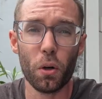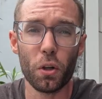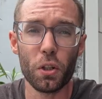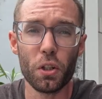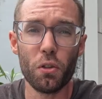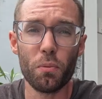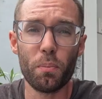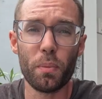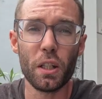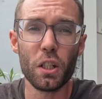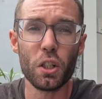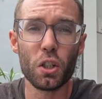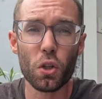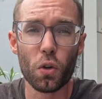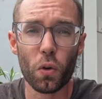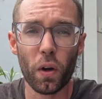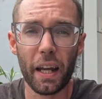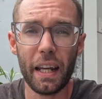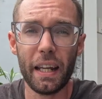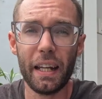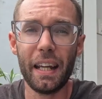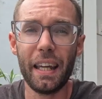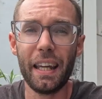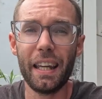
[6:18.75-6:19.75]
or you've been
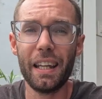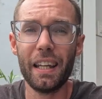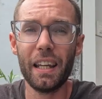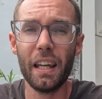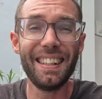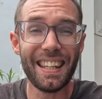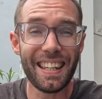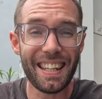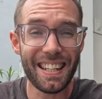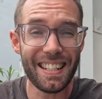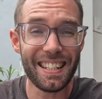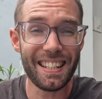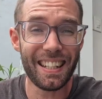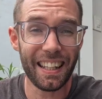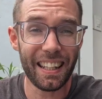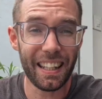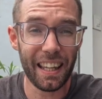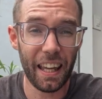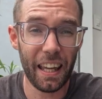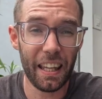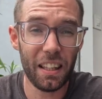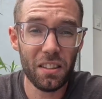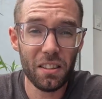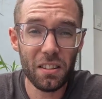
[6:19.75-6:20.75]
training leading
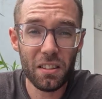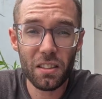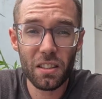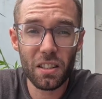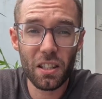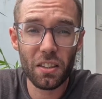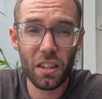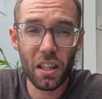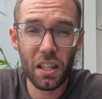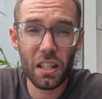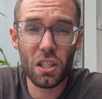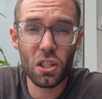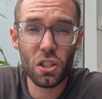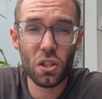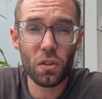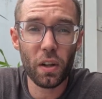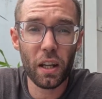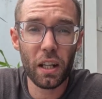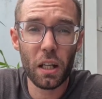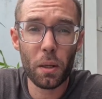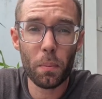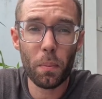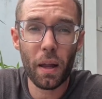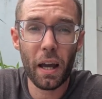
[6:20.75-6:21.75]
into this
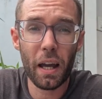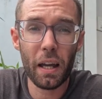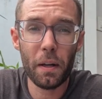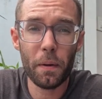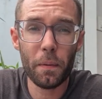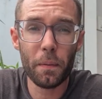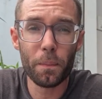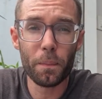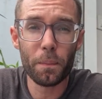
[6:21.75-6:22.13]
training plan,